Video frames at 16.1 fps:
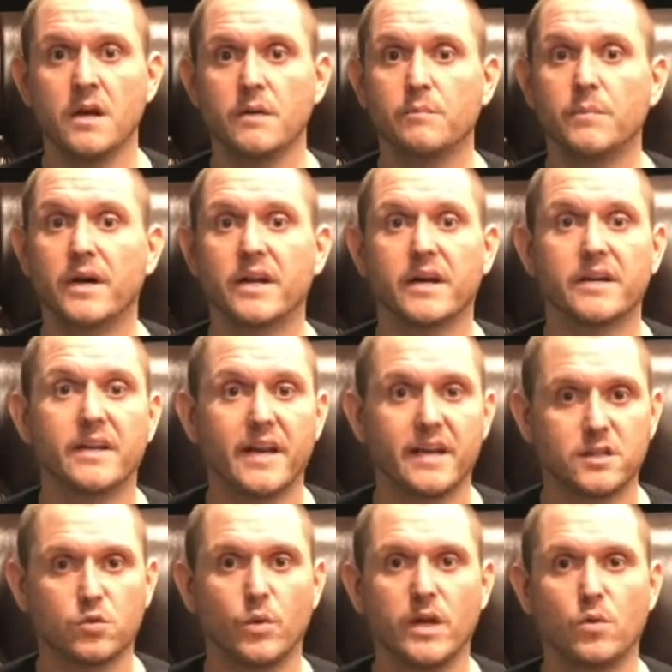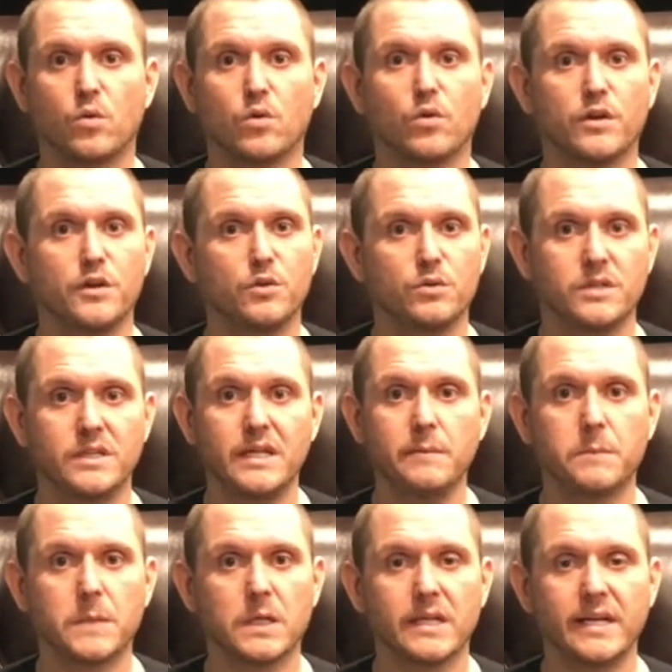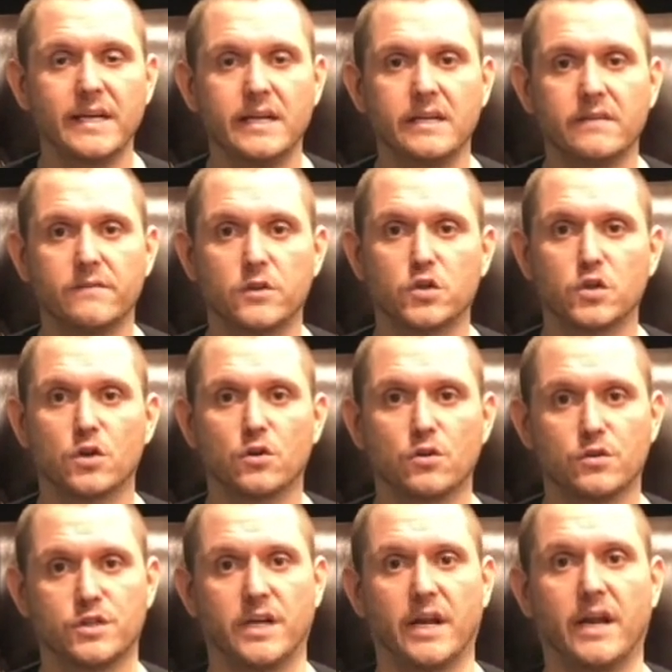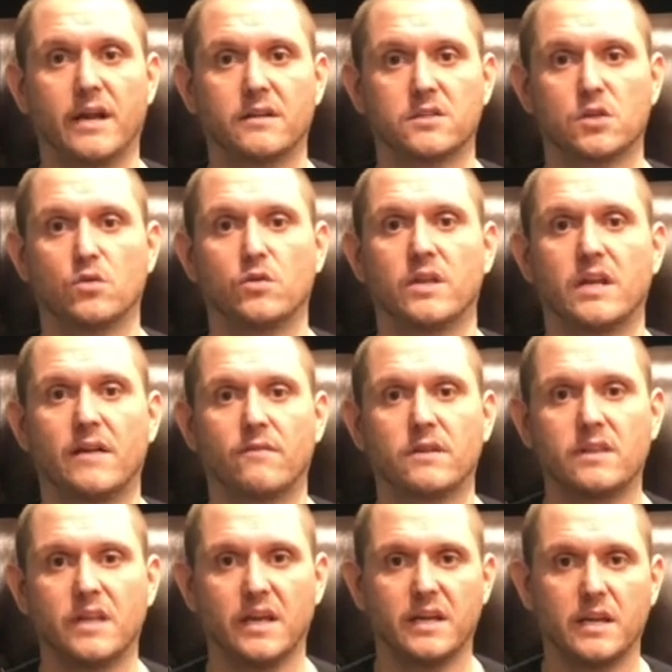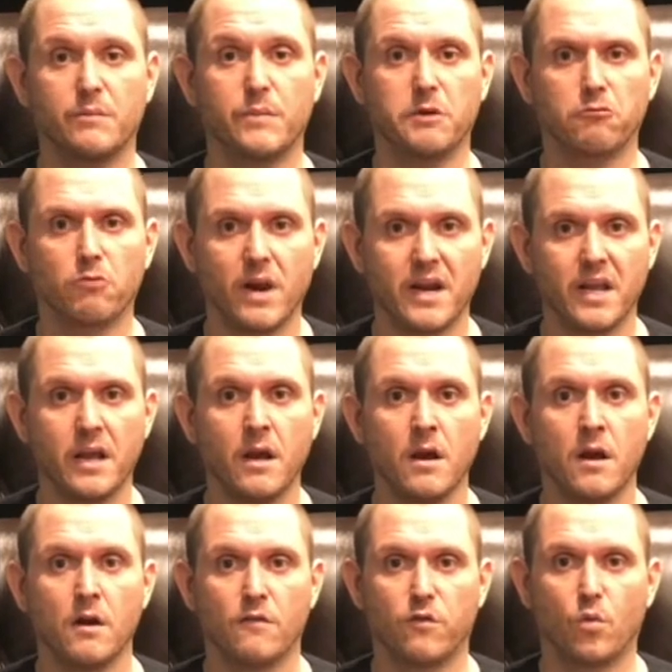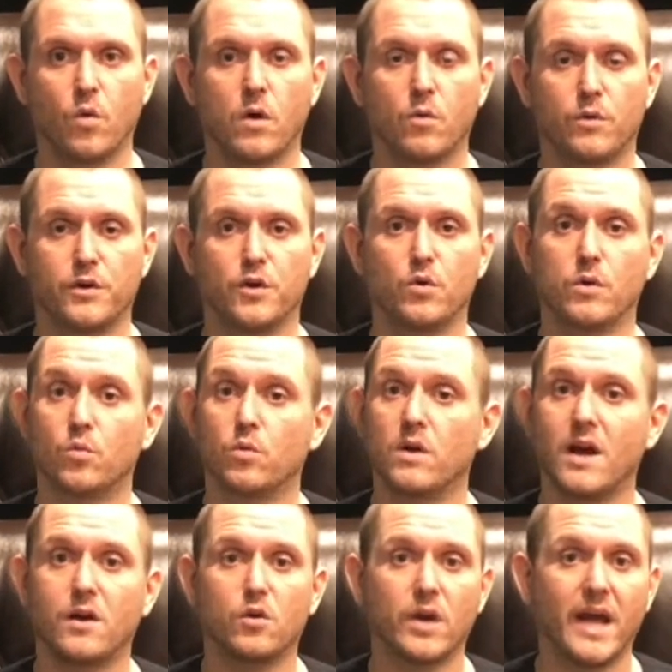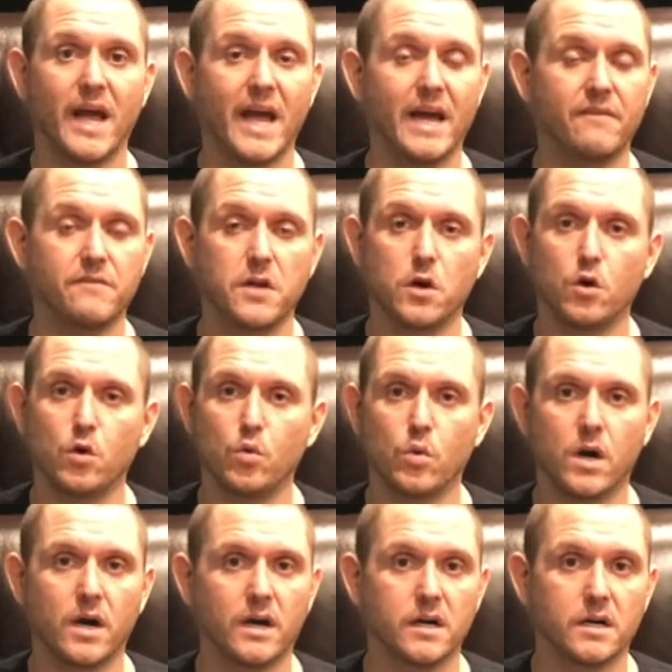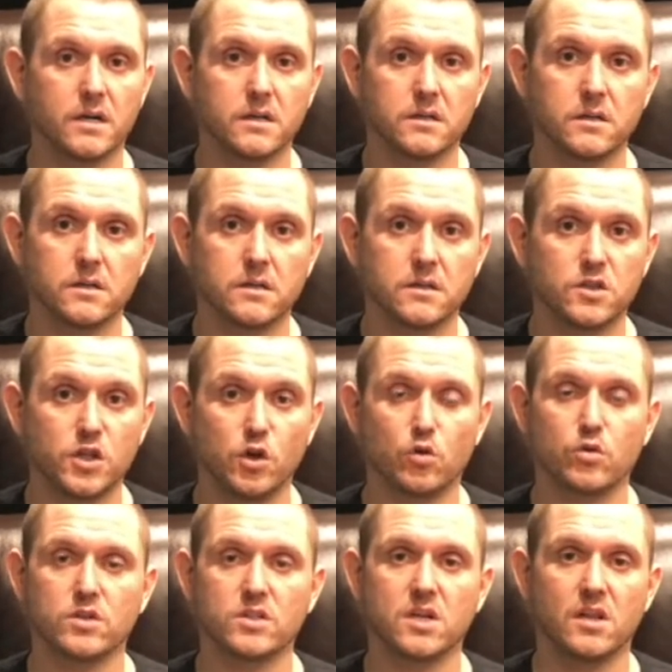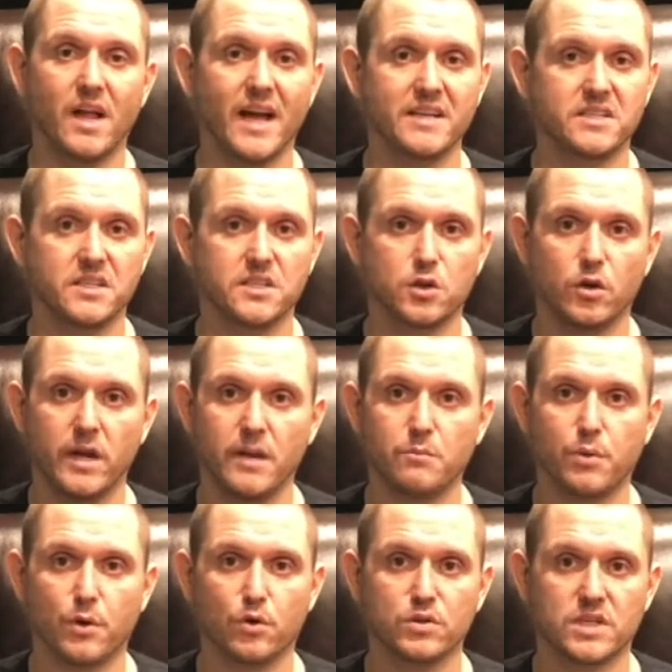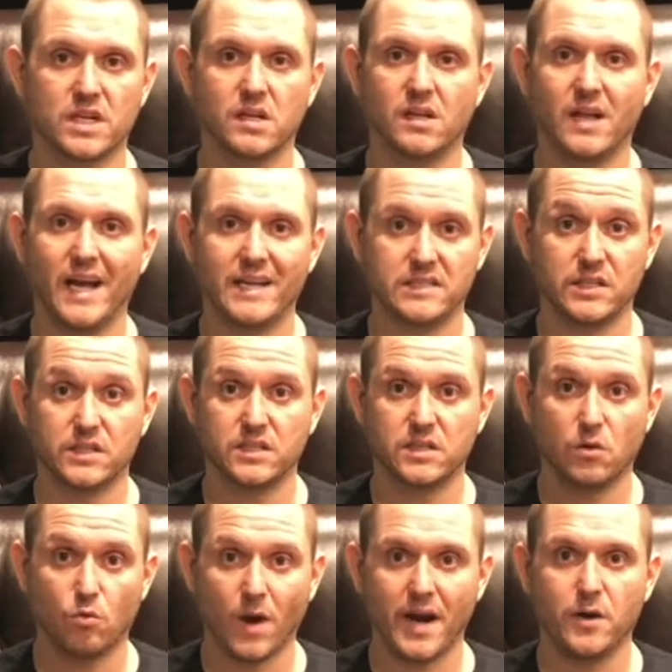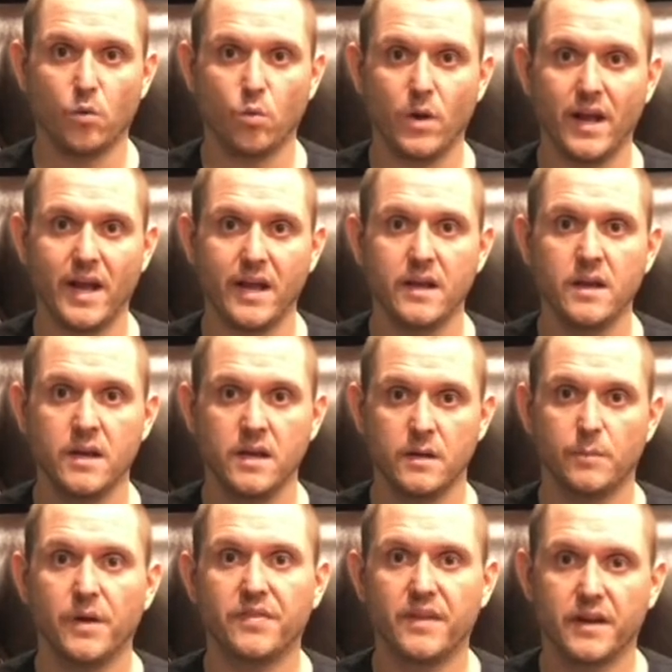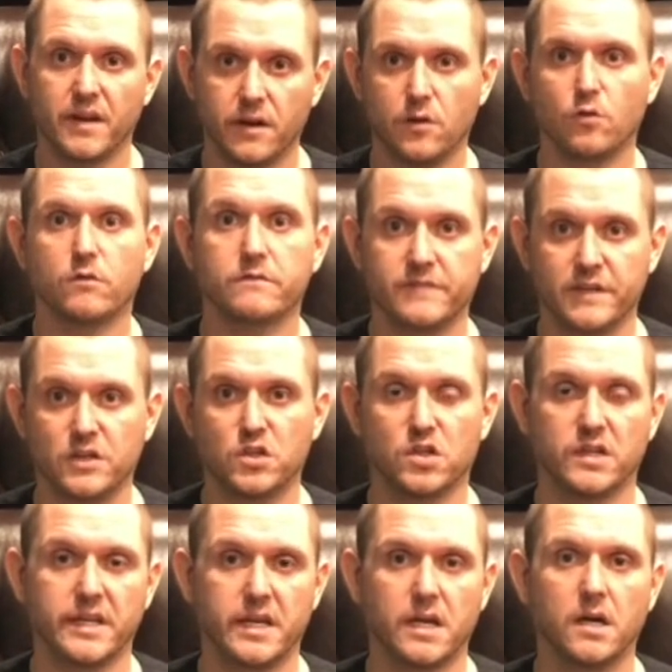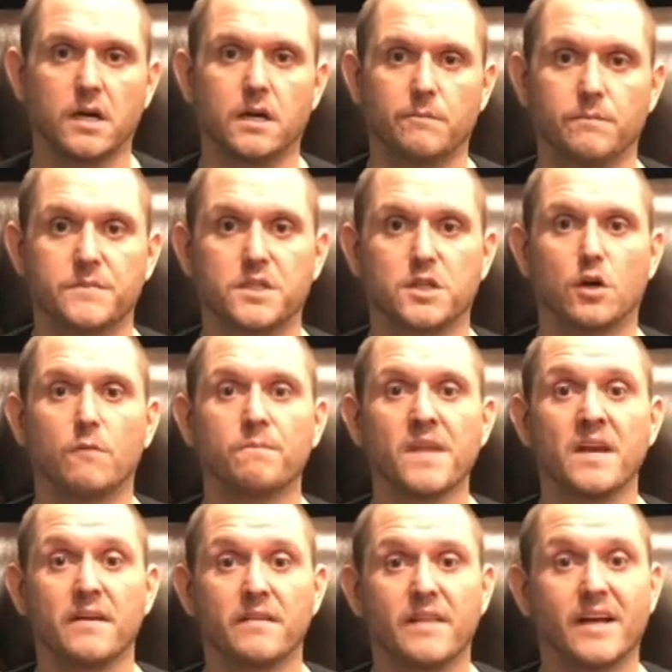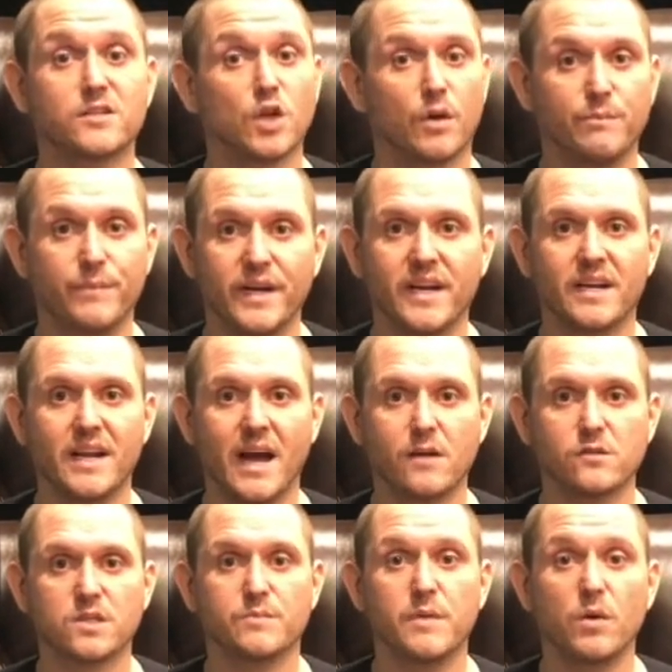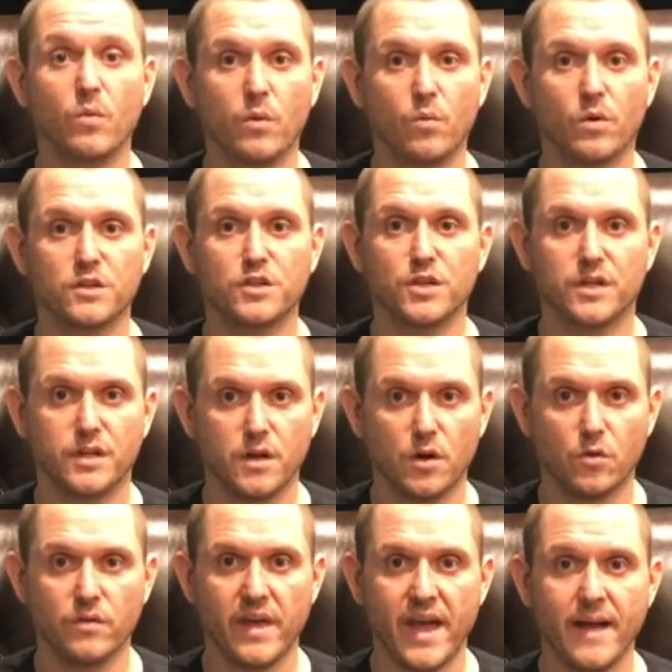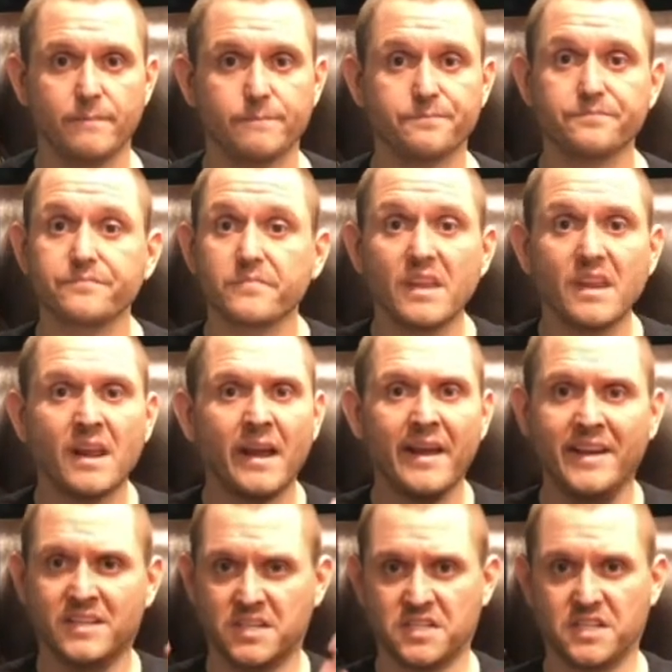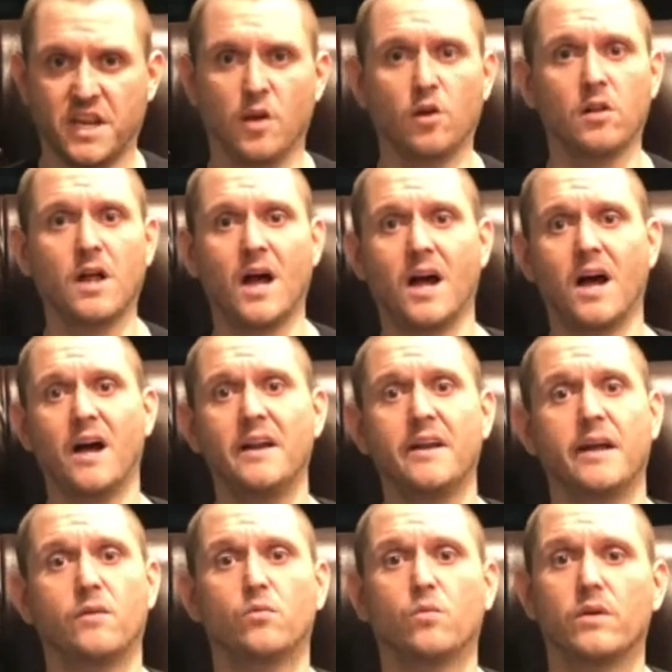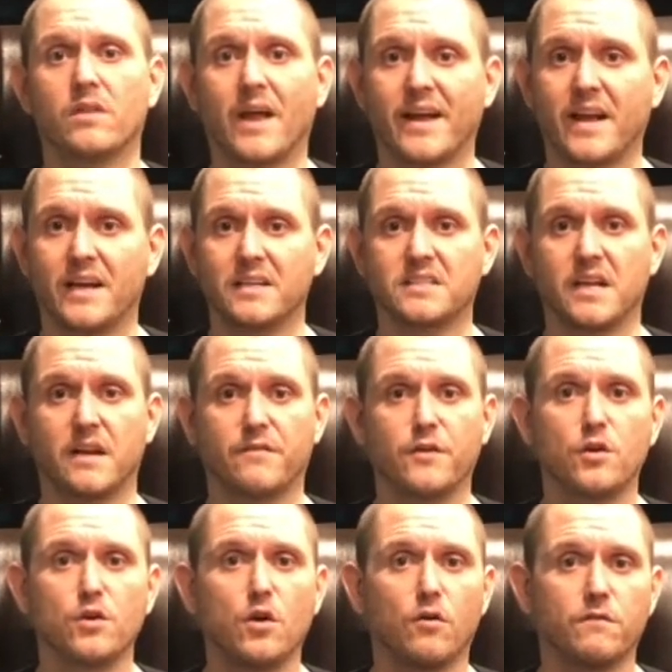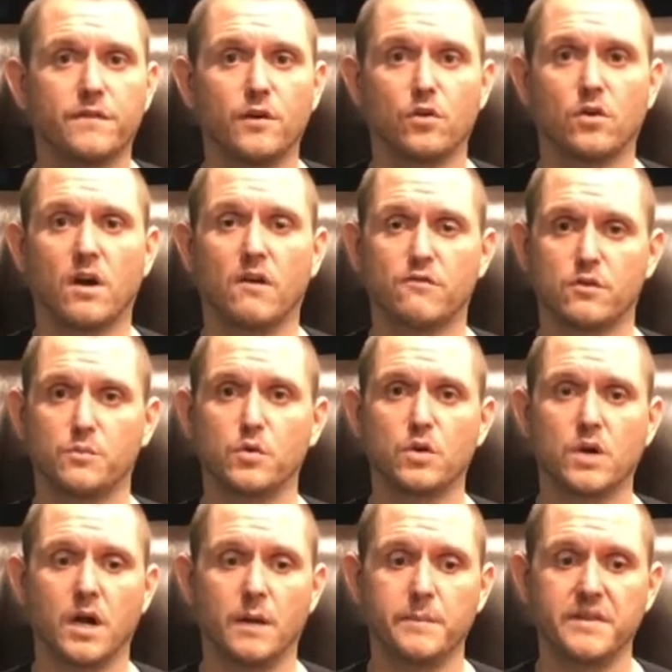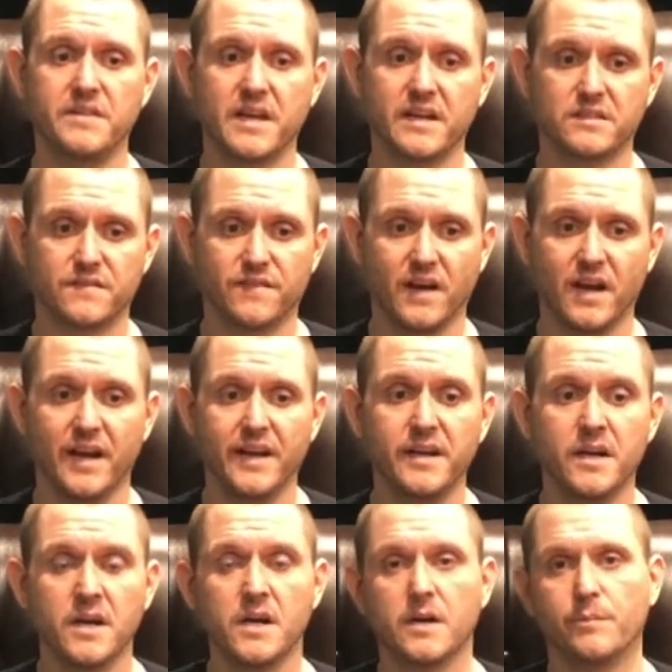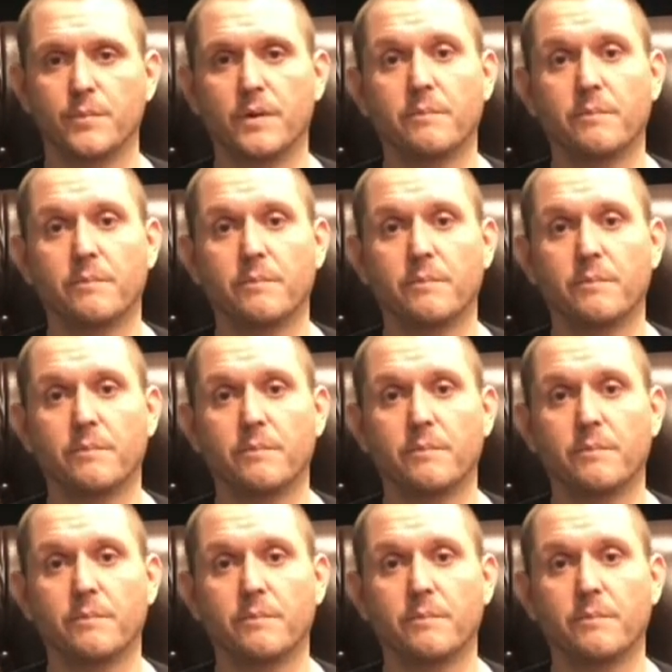but next week we're going to do a deep cleaning of the church, and so that everything can be ready for what we're doing. We're not going to have no children's classes or in-person classes right away, but then it'll eventually come. So that's our big announcement. We want you to know that. It's still on, and like I said, if you don't feel comfortable coming, that's fine. But